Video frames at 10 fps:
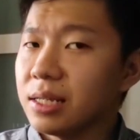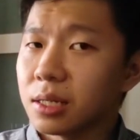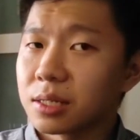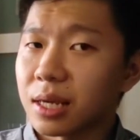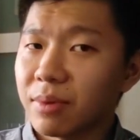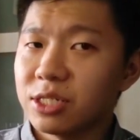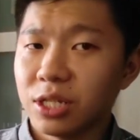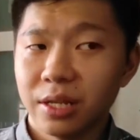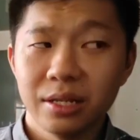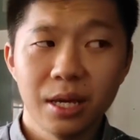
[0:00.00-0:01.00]
it's something she
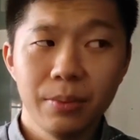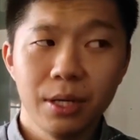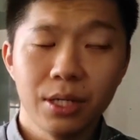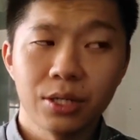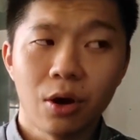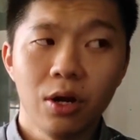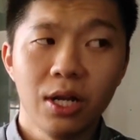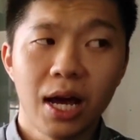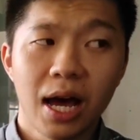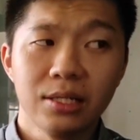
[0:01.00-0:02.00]
didn't give me a solid
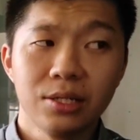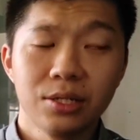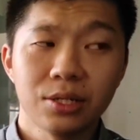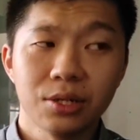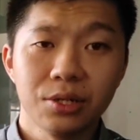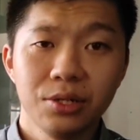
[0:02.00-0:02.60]
answer,